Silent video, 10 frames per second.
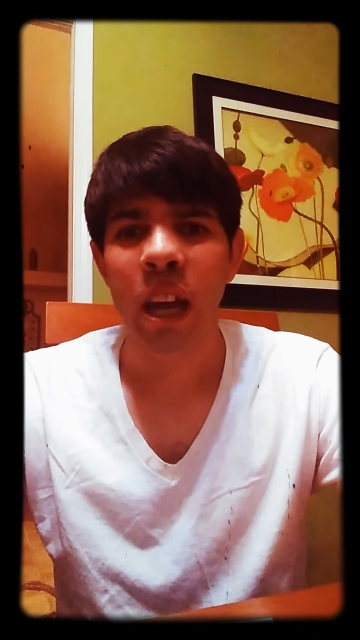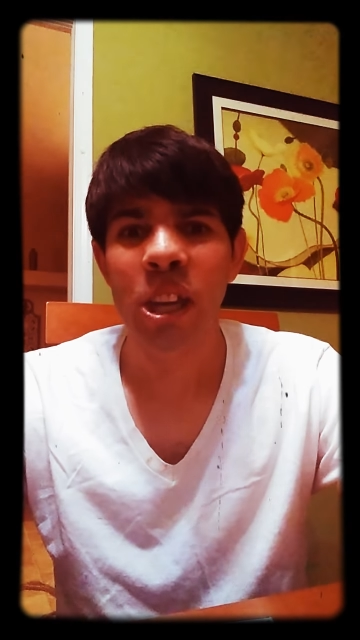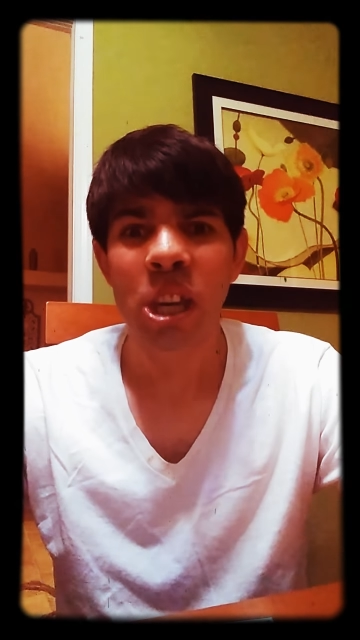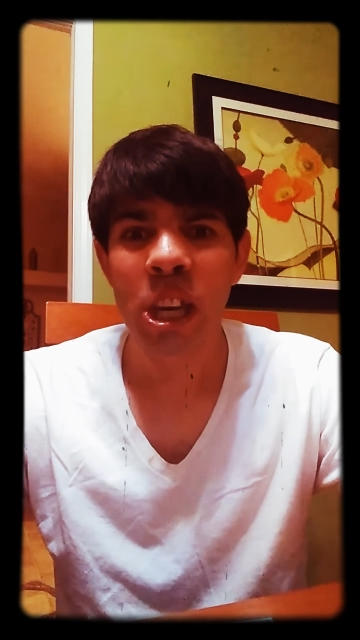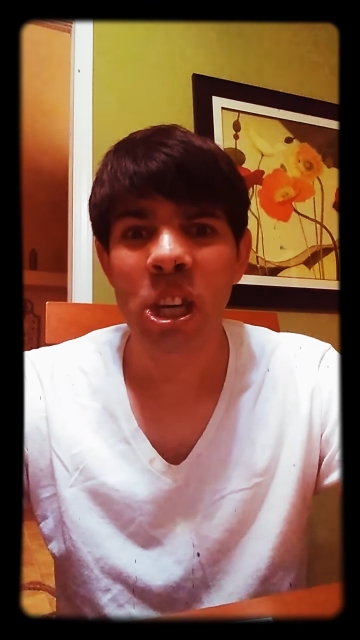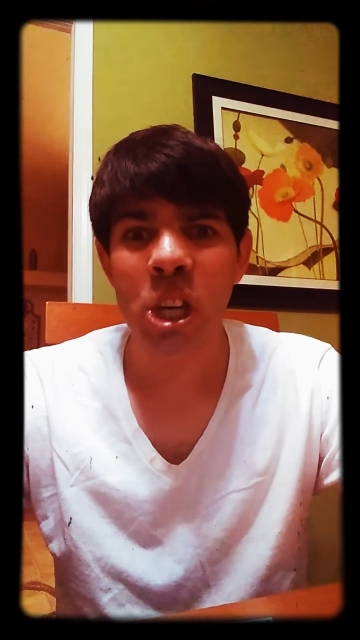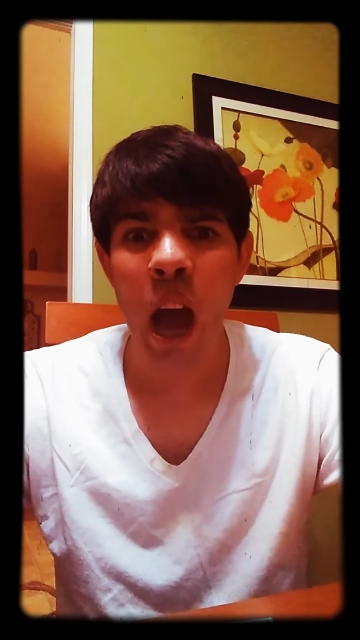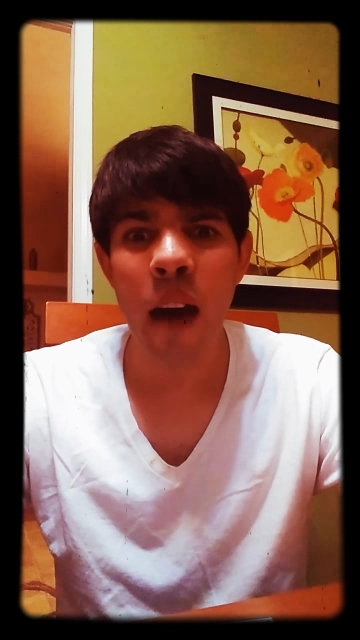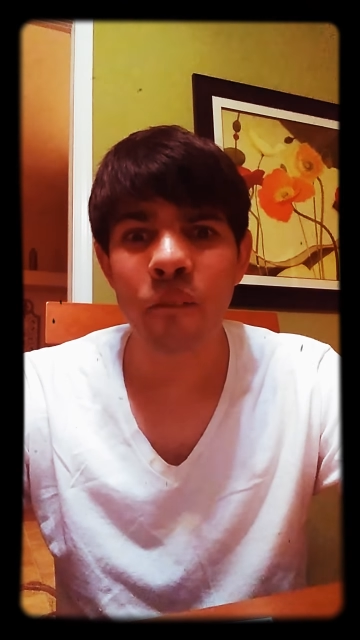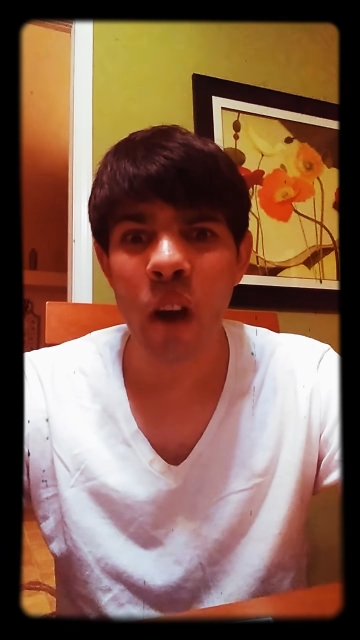Get to the
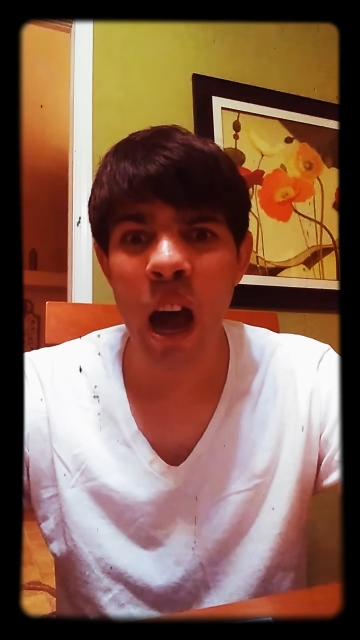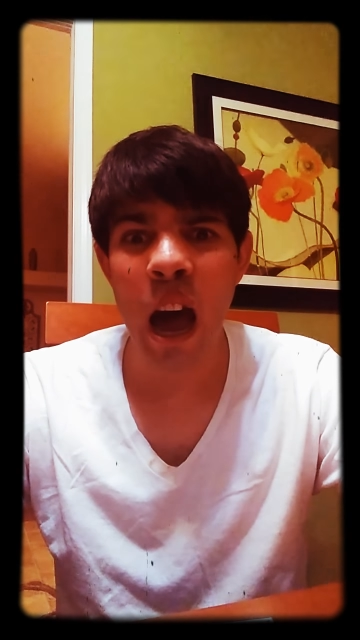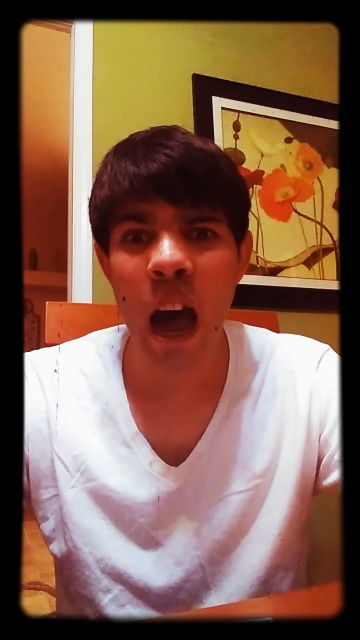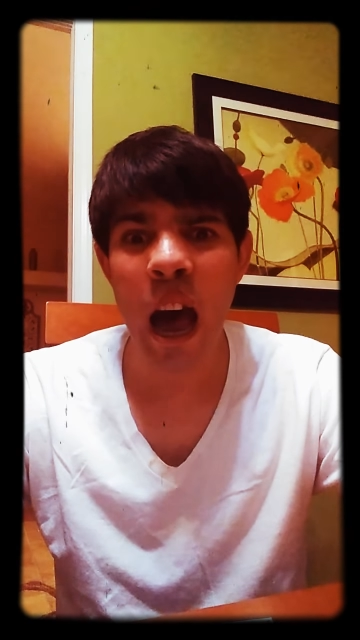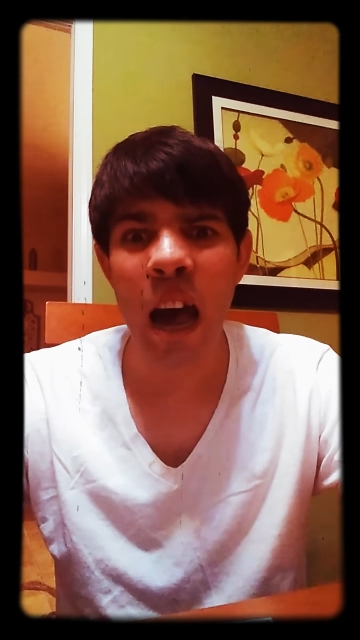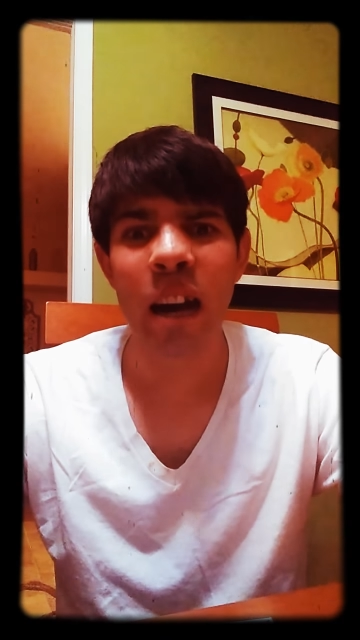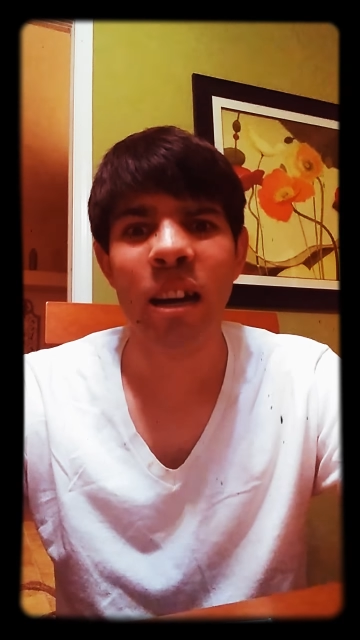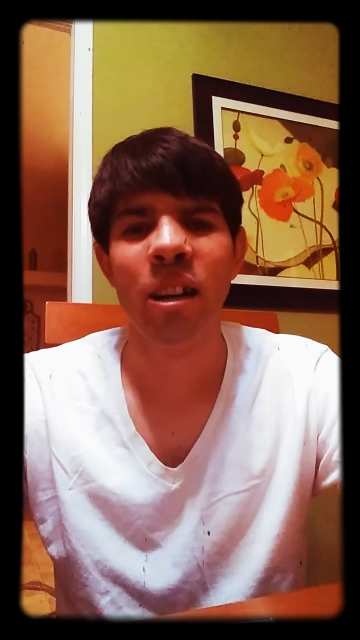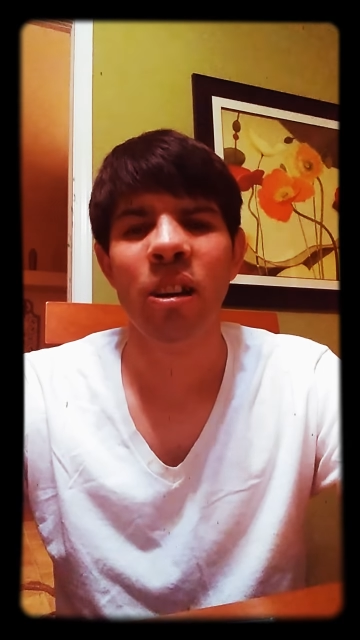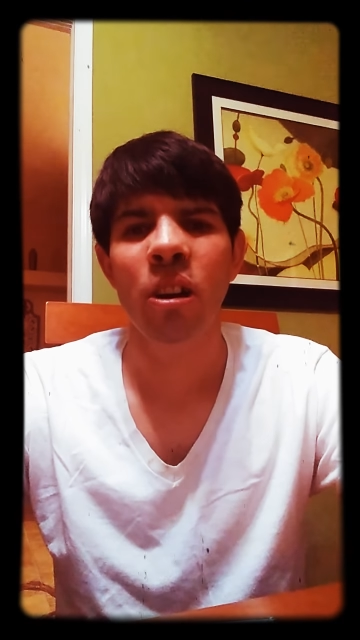
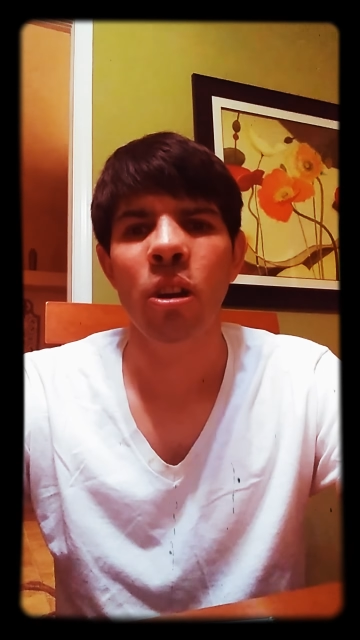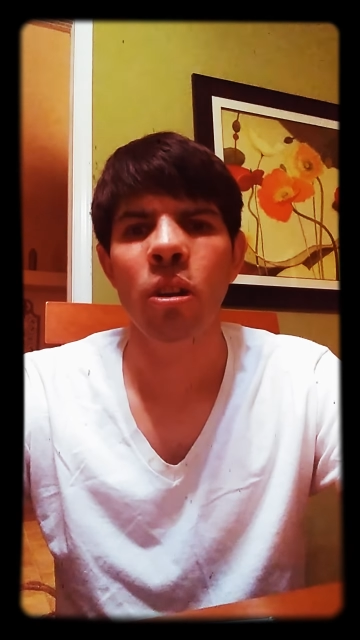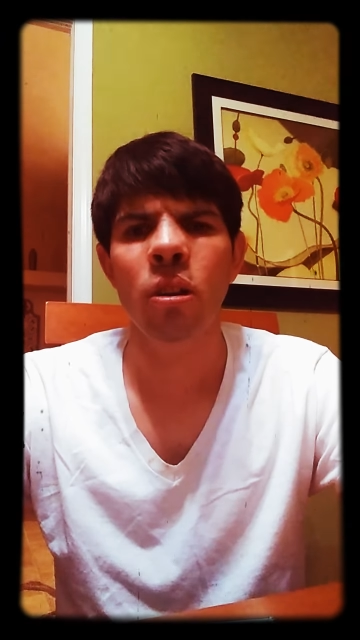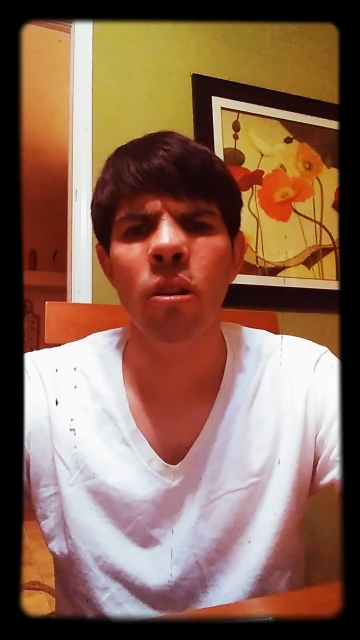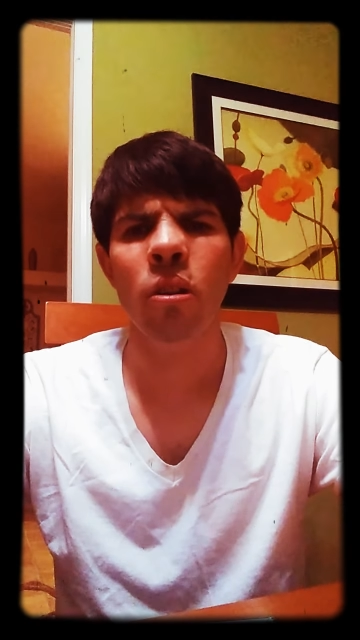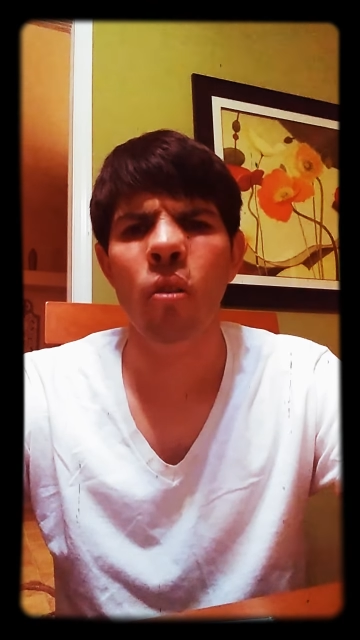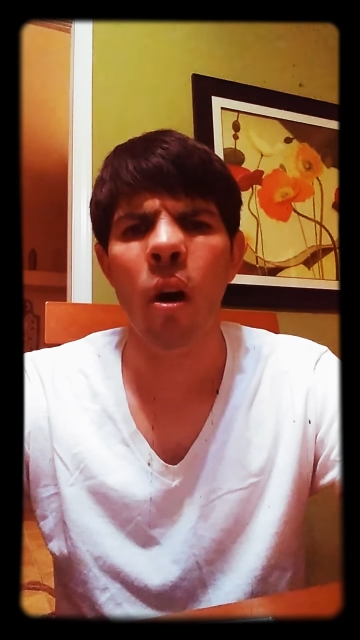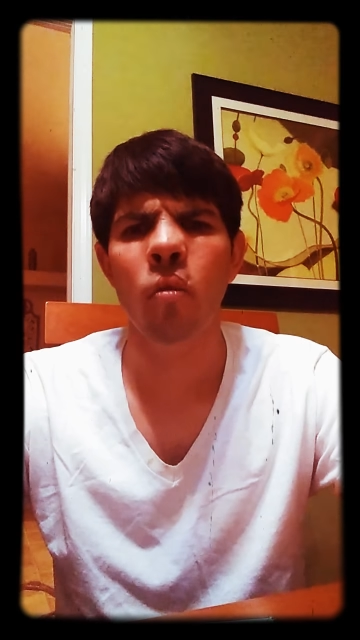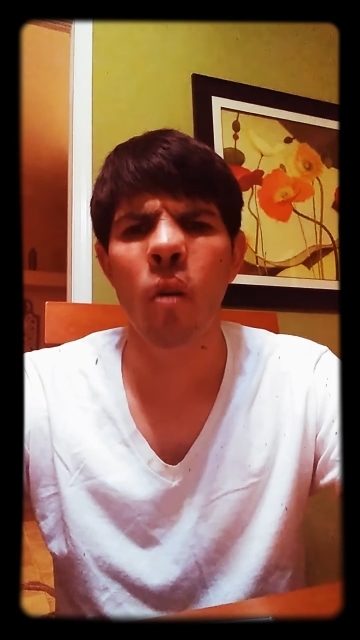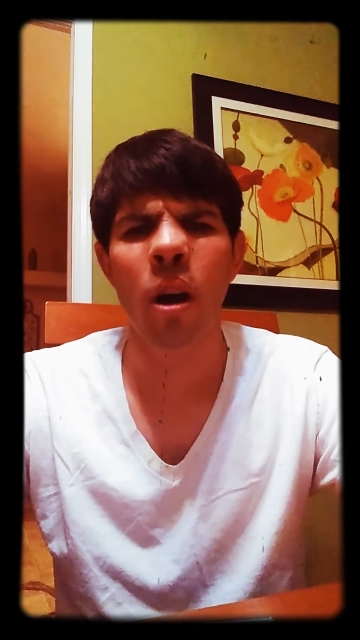chopper! You
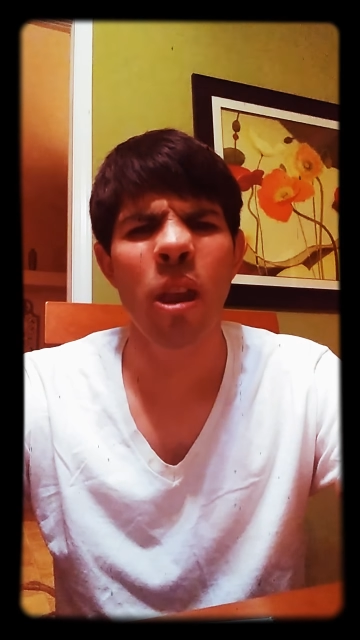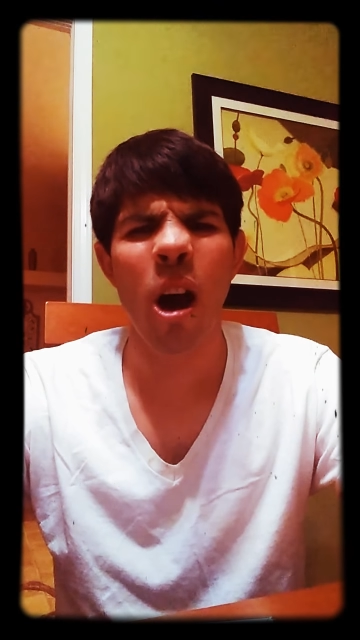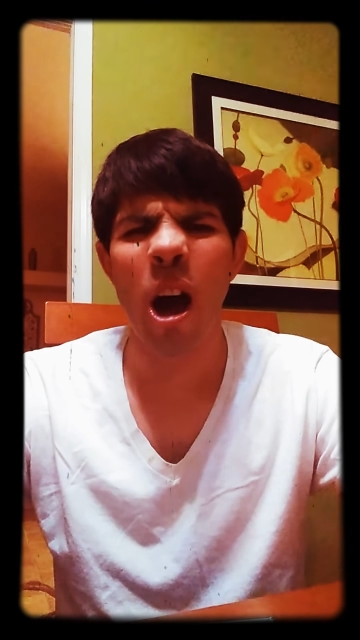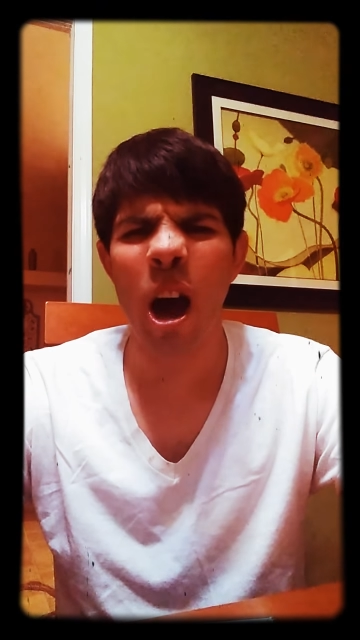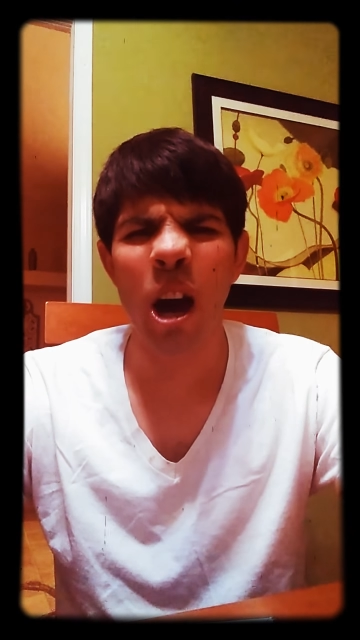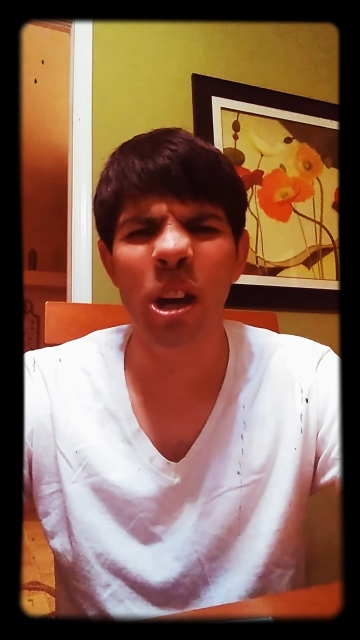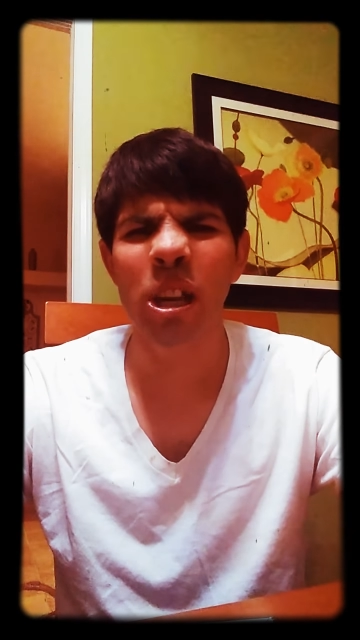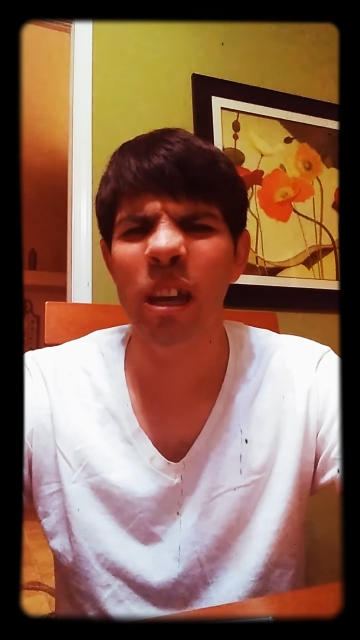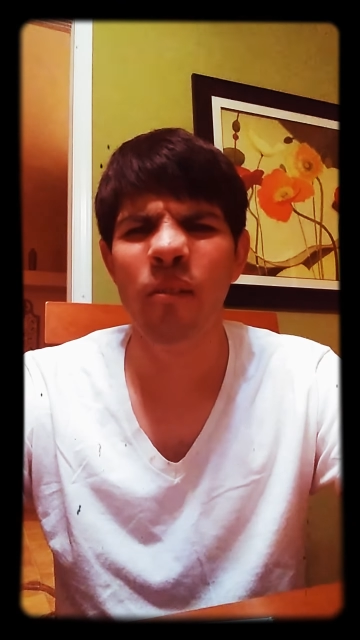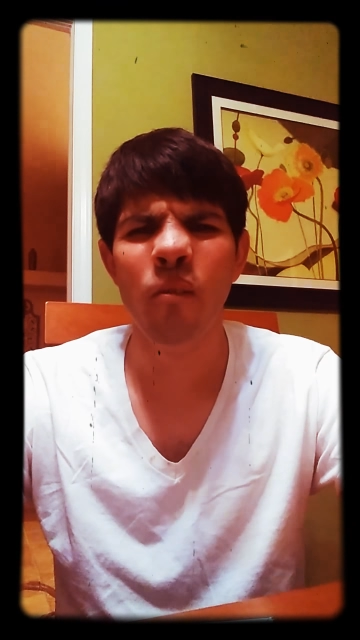are one
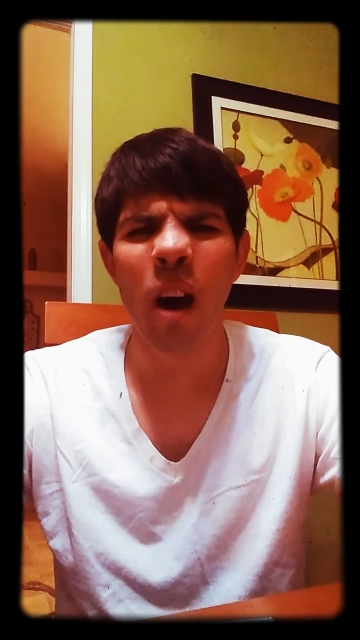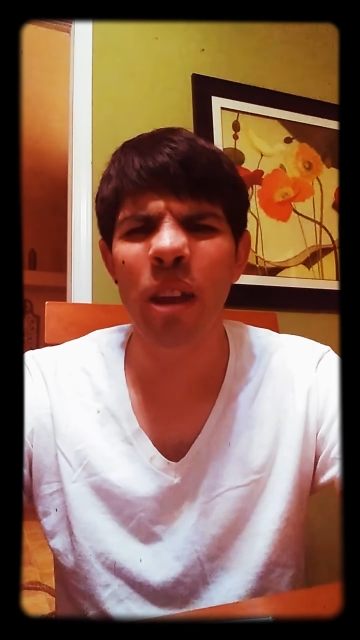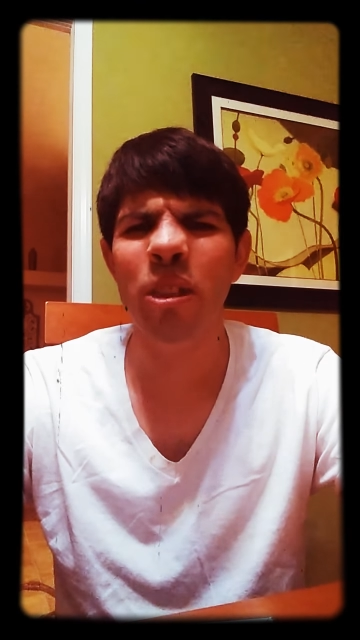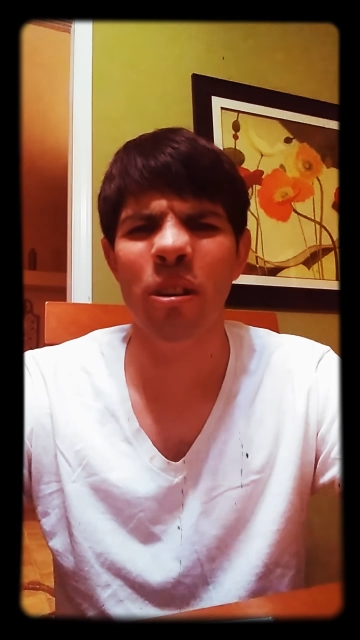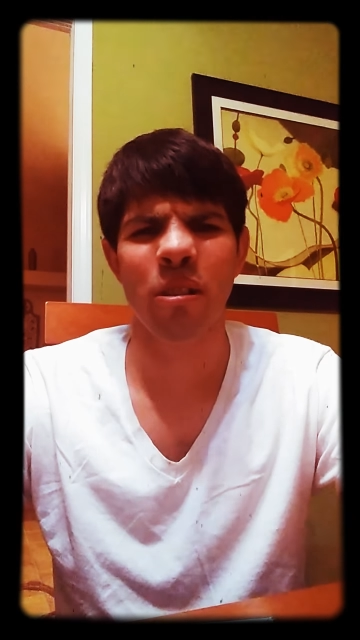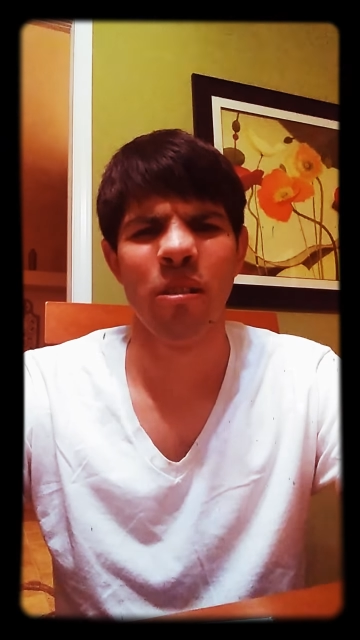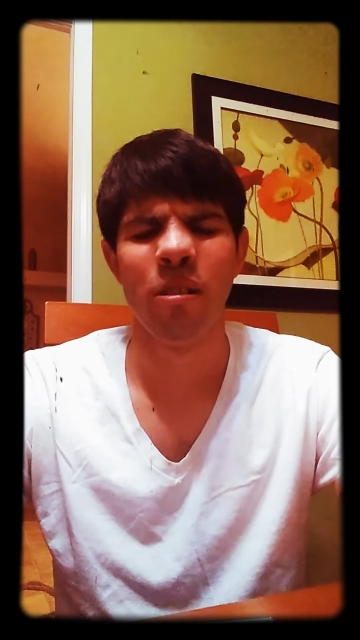ugly mother.